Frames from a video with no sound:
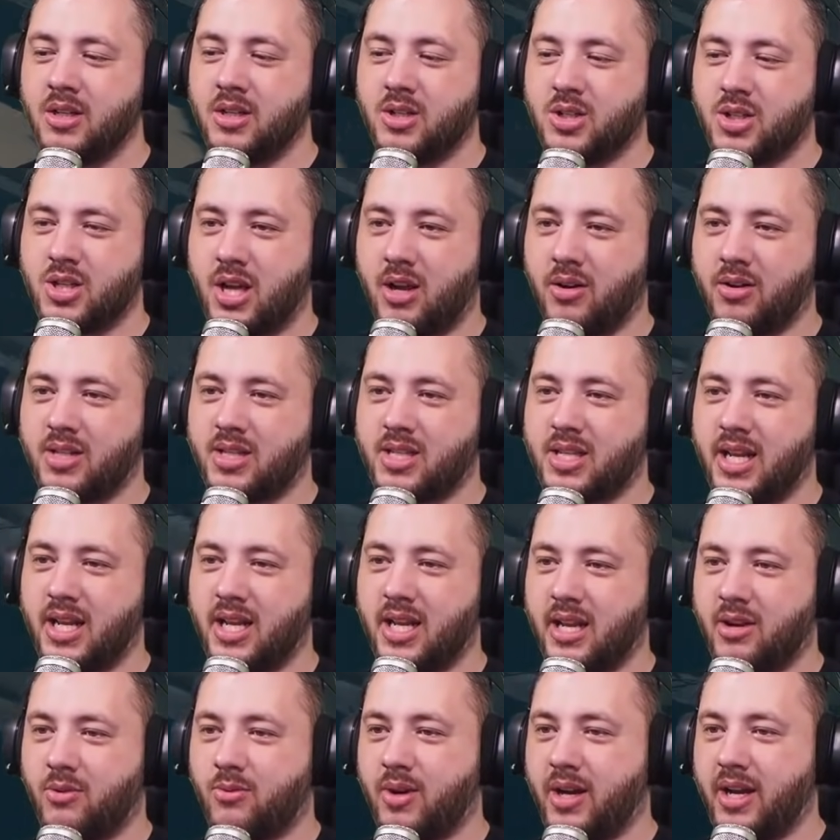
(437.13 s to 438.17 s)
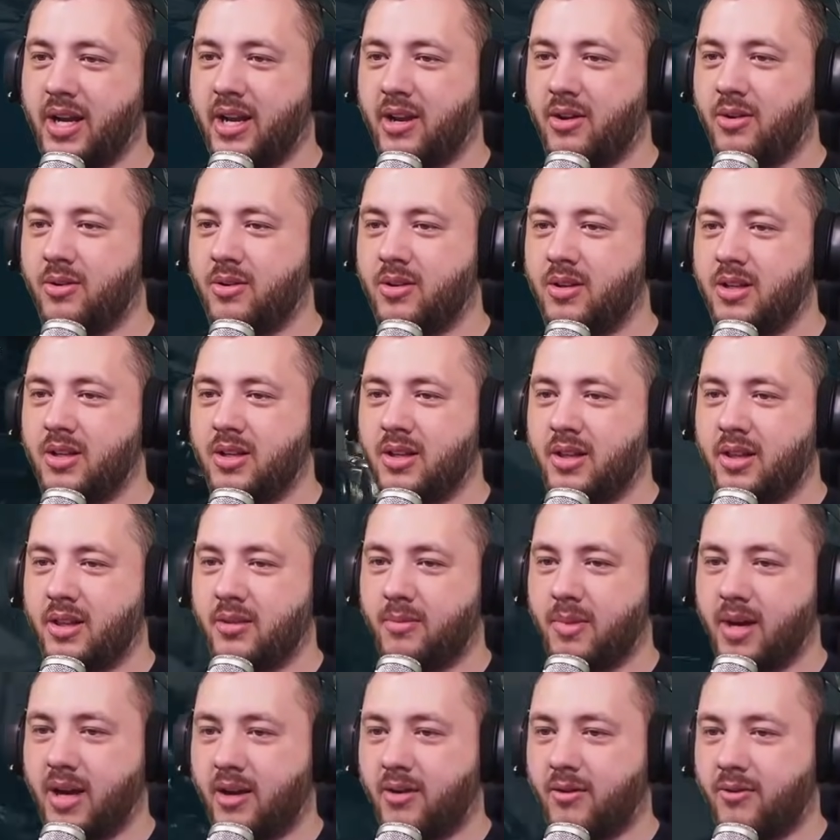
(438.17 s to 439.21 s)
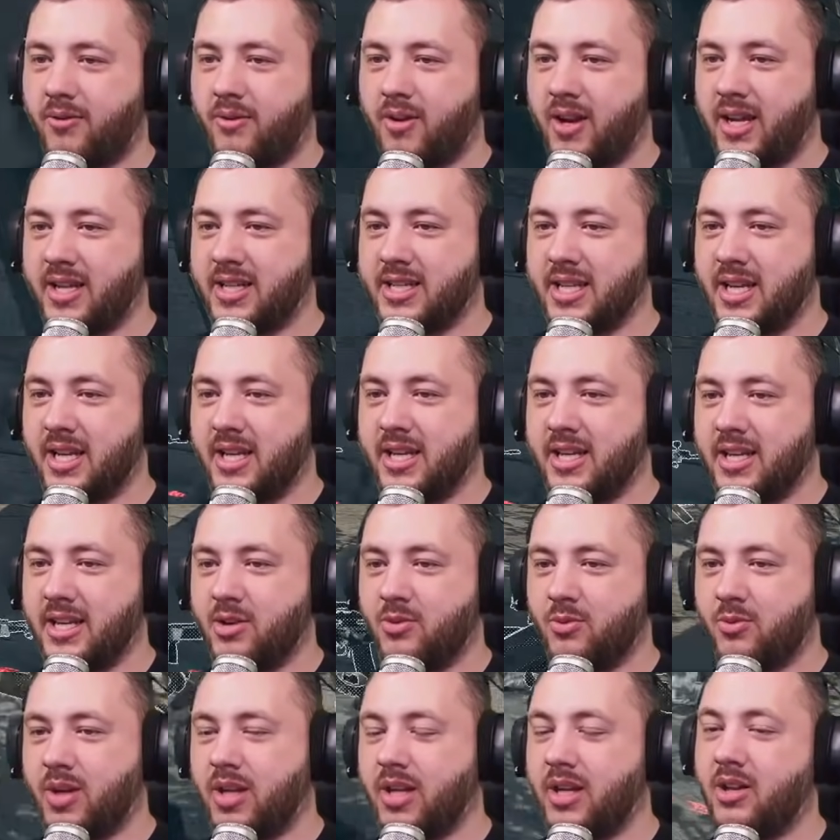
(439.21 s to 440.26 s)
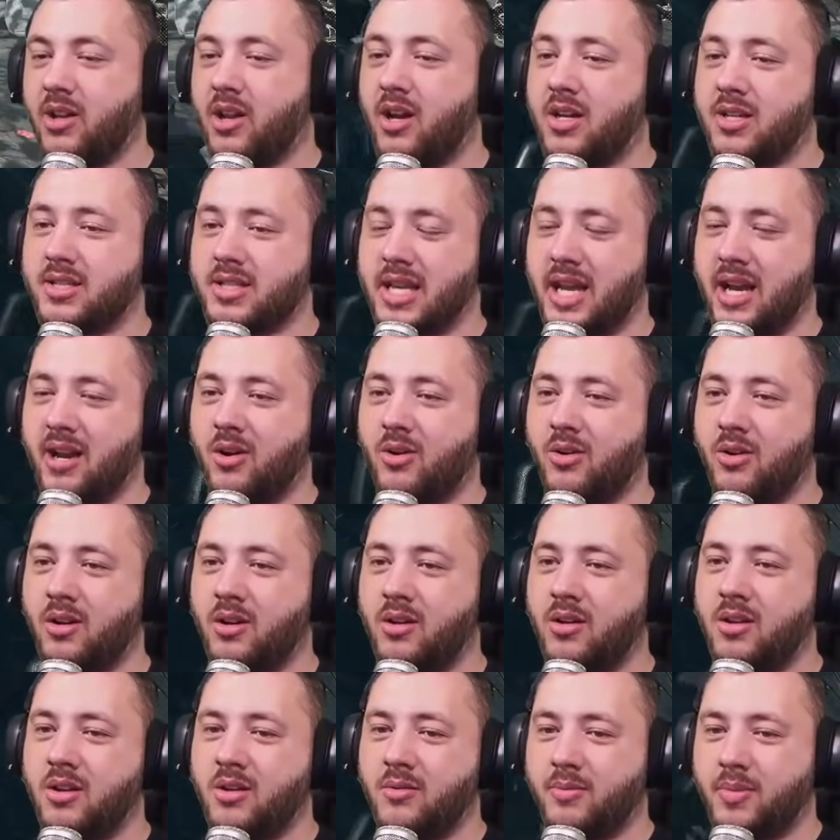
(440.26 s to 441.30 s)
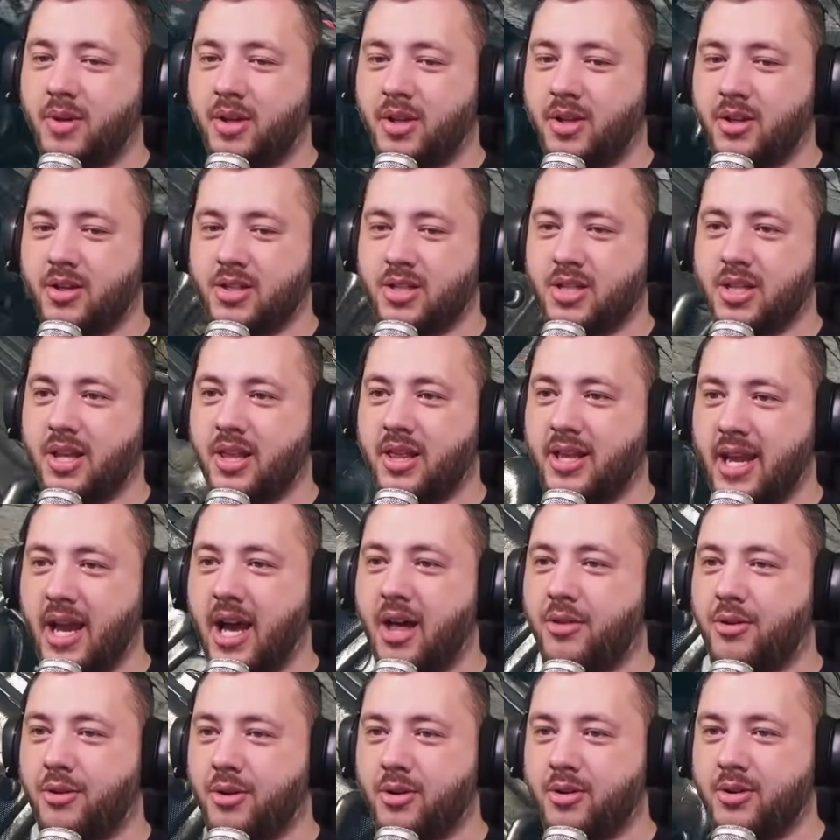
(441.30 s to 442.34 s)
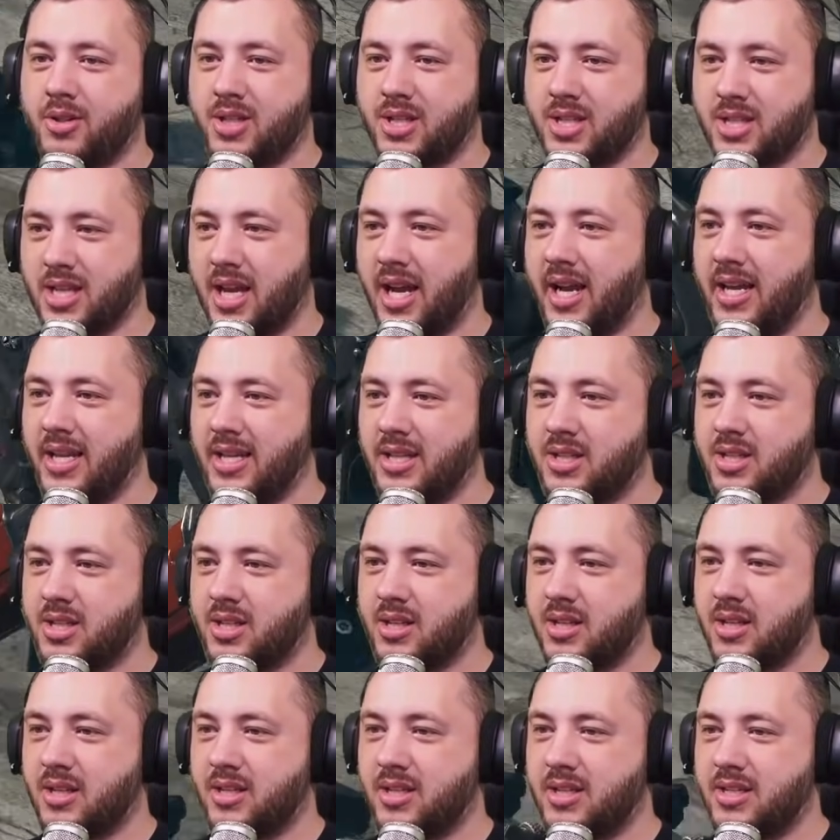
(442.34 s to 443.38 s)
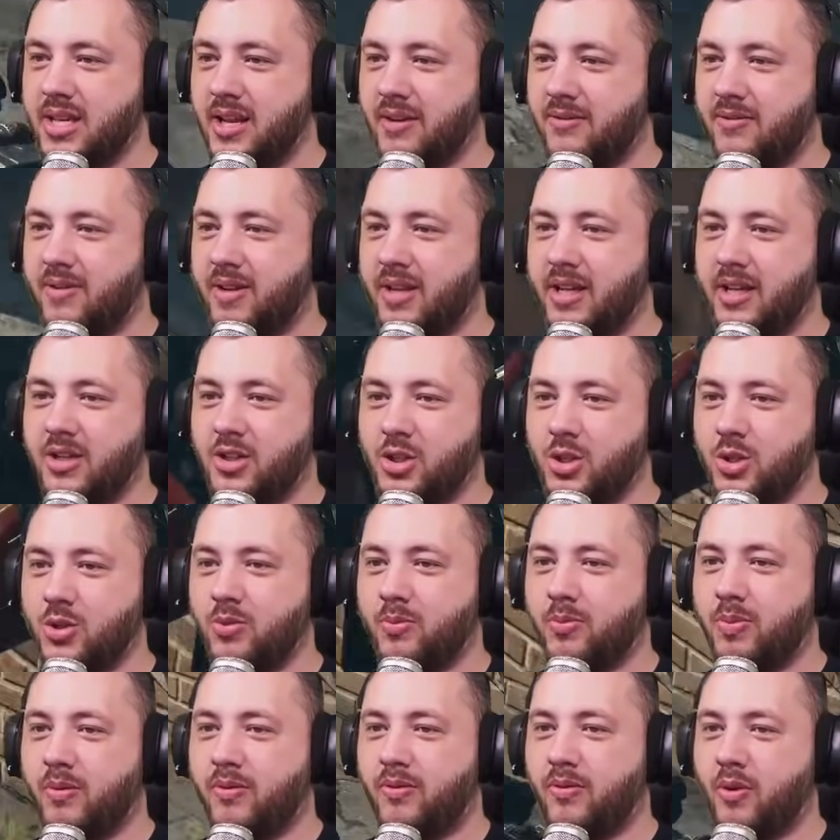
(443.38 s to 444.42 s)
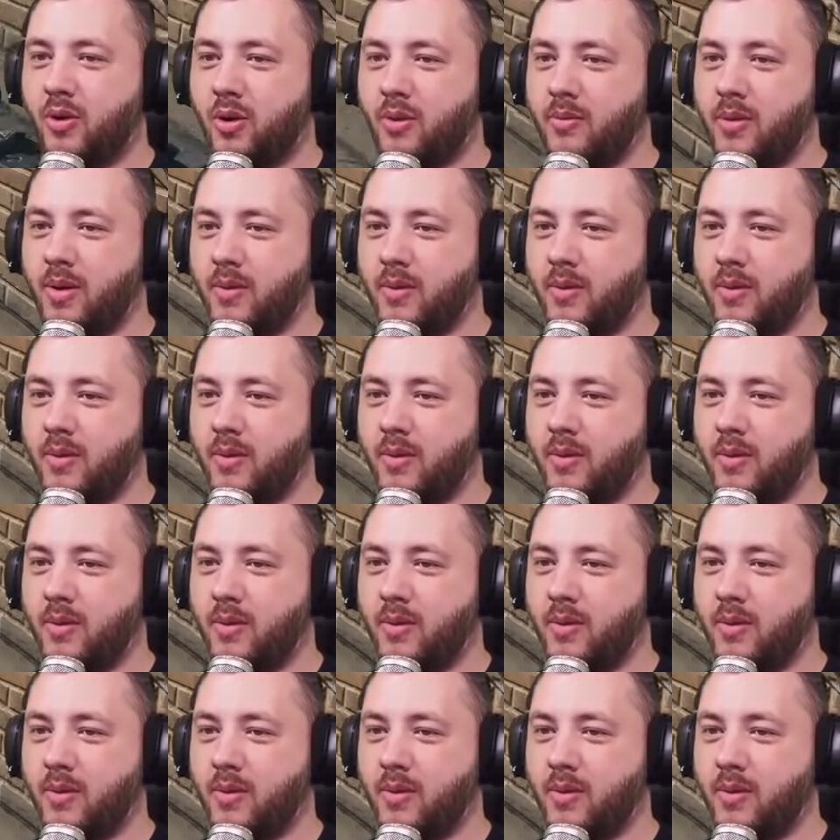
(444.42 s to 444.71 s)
So I would say, like, right now, the Microflex LED really lost out because the other sides definitely do perform